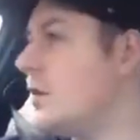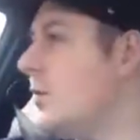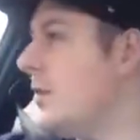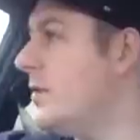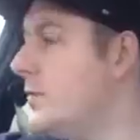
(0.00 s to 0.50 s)
to
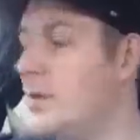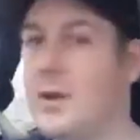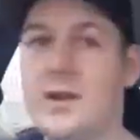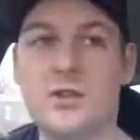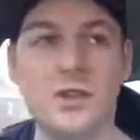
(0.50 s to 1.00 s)
warm you up, it
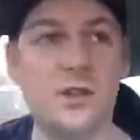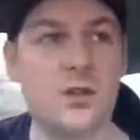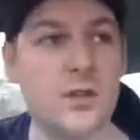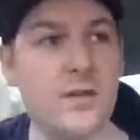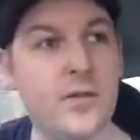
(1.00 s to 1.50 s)
will actually
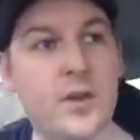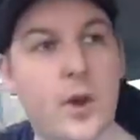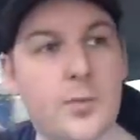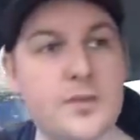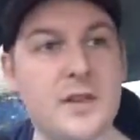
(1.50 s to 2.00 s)
have the
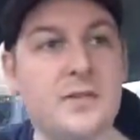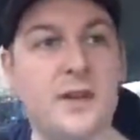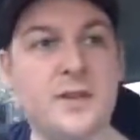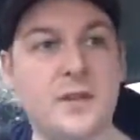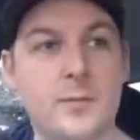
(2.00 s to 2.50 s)
opposite
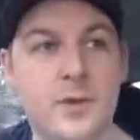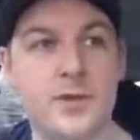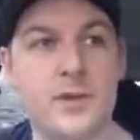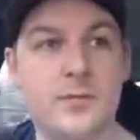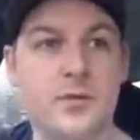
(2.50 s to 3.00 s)
effect on your
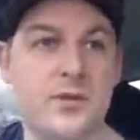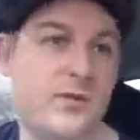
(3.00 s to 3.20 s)
body temperature.